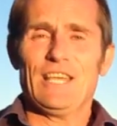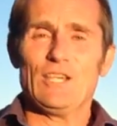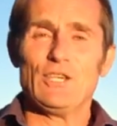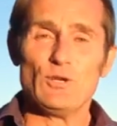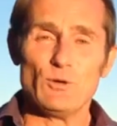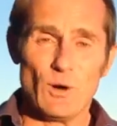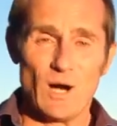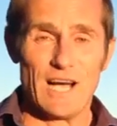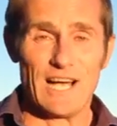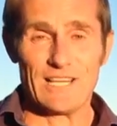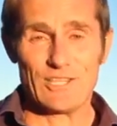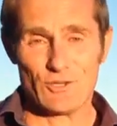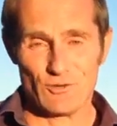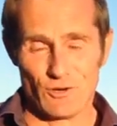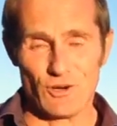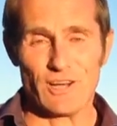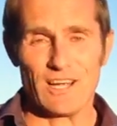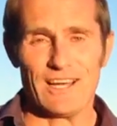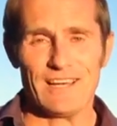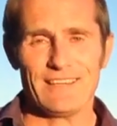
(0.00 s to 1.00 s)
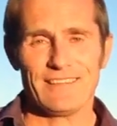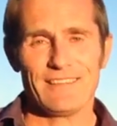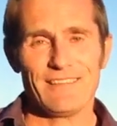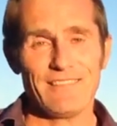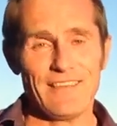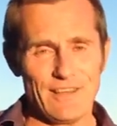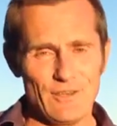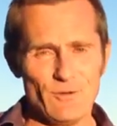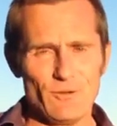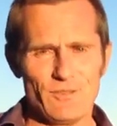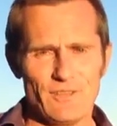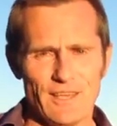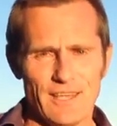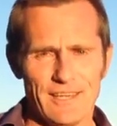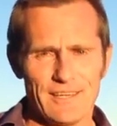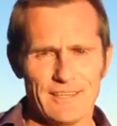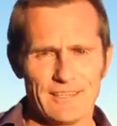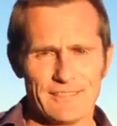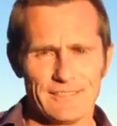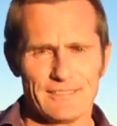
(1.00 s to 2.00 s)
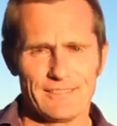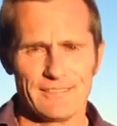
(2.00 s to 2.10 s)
you are stronger than you think.